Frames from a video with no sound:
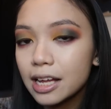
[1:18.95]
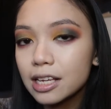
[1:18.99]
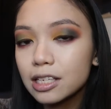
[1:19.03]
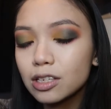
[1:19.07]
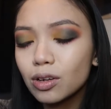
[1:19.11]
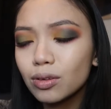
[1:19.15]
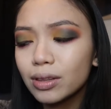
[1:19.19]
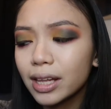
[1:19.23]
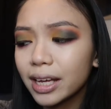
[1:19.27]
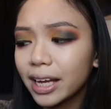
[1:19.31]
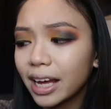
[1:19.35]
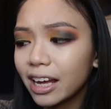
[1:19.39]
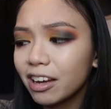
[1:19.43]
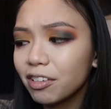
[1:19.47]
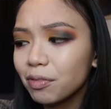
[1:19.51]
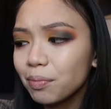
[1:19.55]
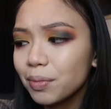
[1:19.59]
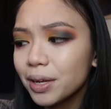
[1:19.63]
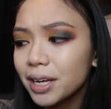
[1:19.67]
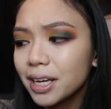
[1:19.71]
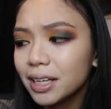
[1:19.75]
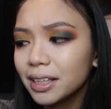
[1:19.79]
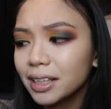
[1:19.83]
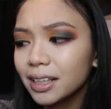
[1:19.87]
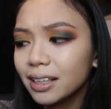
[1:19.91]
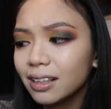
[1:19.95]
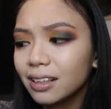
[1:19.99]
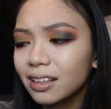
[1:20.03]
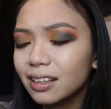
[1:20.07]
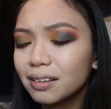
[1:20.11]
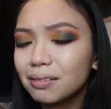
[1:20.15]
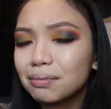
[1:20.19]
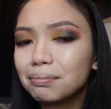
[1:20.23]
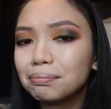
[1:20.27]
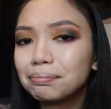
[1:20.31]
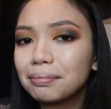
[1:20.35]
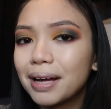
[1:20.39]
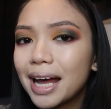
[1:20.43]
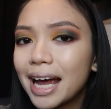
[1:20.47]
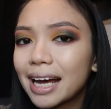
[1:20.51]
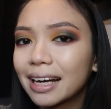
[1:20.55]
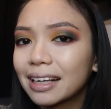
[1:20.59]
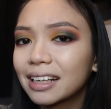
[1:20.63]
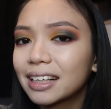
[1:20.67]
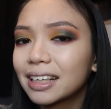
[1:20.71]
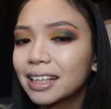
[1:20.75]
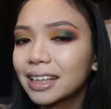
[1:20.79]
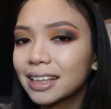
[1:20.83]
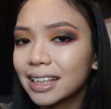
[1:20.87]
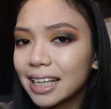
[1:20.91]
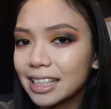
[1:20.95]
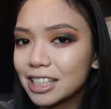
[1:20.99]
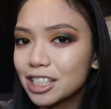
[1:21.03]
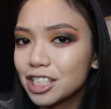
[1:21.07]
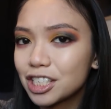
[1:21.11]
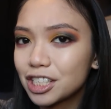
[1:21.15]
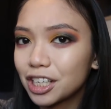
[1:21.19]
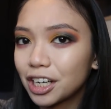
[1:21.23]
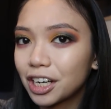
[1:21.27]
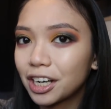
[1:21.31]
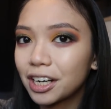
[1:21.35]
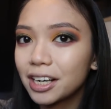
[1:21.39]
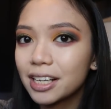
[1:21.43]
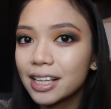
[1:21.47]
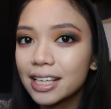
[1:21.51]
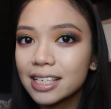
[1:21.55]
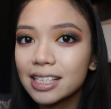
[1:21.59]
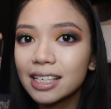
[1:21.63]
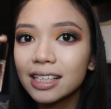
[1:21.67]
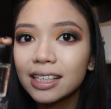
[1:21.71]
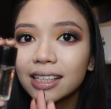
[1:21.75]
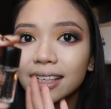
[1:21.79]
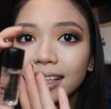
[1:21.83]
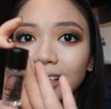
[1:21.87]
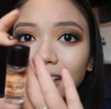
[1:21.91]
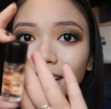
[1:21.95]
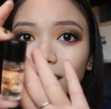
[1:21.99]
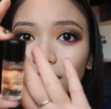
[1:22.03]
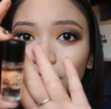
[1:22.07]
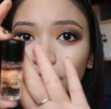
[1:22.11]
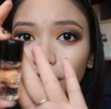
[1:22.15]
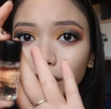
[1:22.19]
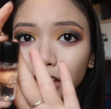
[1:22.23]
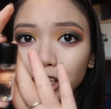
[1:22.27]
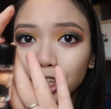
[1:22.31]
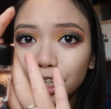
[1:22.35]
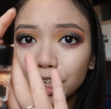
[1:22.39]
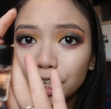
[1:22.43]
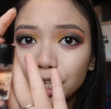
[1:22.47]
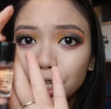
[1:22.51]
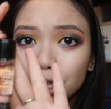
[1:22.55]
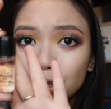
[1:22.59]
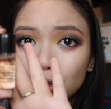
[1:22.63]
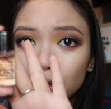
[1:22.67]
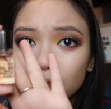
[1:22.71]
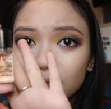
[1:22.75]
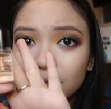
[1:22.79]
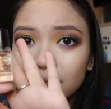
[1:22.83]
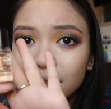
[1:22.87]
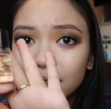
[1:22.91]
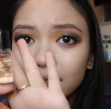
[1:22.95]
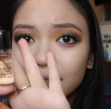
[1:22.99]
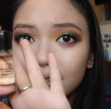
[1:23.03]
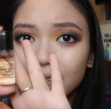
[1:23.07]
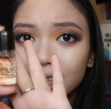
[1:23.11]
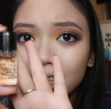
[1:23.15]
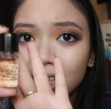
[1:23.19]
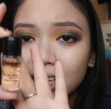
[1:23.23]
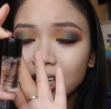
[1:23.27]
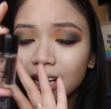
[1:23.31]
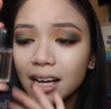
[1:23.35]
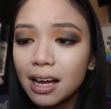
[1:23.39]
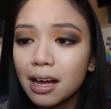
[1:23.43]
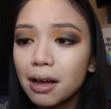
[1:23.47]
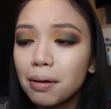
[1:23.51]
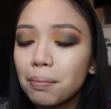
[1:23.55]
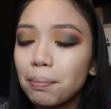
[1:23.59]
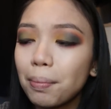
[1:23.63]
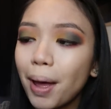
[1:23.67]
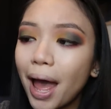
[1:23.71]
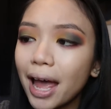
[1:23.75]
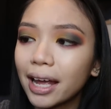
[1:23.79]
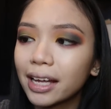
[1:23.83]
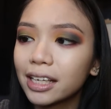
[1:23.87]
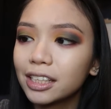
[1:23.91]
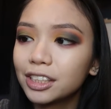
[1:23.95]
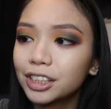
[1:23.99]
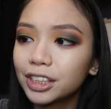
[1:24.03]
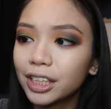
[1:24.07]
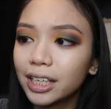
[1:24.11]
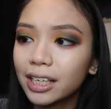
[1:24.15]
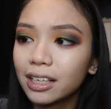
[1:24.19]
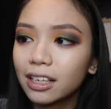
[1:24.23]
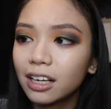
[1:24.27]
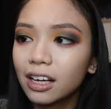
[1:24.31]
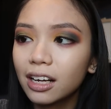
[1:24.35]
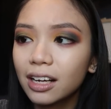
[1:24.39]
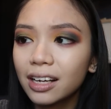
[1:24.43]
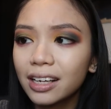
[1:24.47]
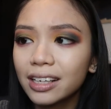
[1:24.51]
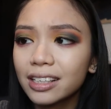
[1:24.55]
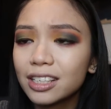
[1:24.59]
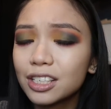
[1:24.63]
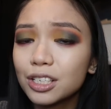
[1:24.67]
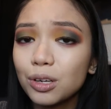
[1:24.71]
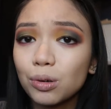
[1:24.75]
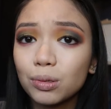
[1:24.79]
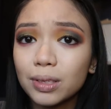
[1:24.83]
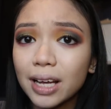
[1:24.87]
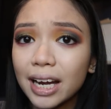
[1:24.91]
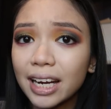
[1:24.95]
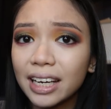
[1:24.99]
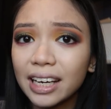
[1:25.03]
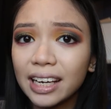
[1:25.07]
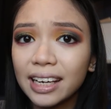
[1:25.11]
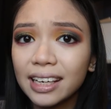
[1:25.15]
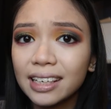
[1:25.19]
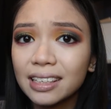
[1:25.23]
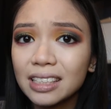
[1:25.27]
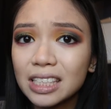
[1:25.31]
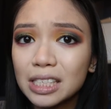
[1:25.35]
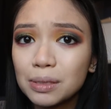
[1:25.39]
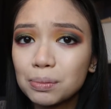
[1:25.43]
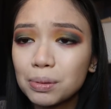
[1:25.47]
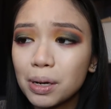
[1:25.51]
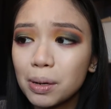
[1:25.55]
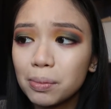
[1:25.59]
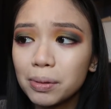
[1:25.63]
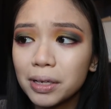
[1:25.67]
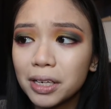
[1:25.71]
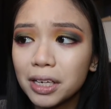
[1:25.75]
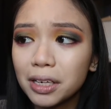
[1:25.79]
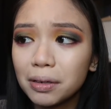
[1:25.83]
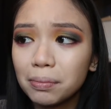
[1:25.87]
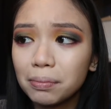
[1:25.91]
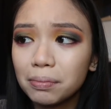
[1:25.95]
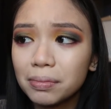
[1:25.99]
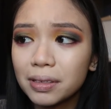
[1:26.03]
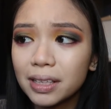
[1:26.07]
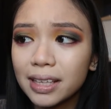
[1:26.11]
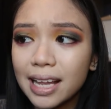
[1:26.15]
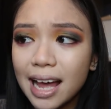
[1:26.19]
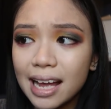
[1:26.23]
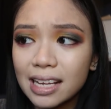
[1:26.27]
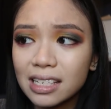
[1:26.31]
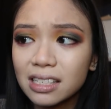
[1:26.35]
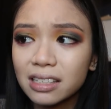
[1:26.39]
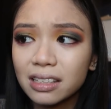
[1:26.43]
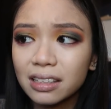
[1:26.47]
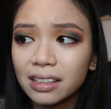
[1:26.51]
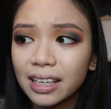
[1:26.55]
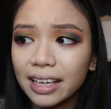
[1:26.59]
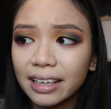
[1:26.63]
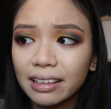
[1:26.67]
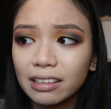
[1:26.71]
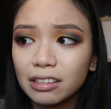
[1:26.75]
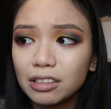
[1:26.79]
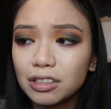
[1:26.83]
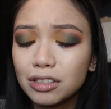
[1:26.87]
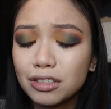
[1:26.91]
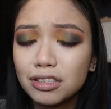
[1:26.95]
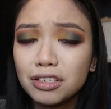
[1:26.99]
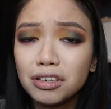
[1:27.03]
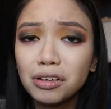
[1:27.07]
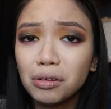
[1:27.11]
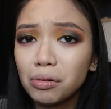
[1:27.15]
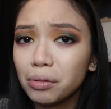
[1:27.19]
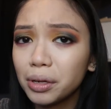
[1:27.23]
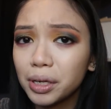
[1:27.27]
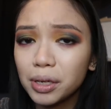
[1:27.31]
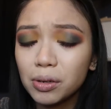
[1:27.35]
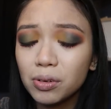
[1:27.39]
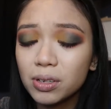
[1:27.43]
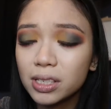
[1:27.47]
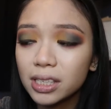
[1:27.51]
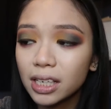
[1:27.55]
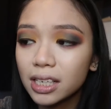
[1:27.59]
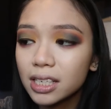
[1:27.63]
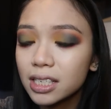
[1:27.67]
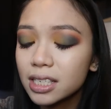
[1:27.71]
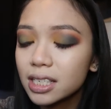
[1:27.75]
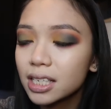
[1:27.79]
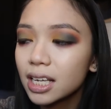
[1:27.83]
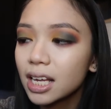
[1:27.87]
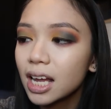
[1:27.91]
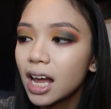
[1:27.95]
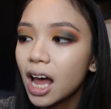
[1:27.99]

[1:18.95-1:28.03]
So they gave me a little MAC cleanser, this little cute packaging. It's so tiny, it's probably gonna last like 2 uses.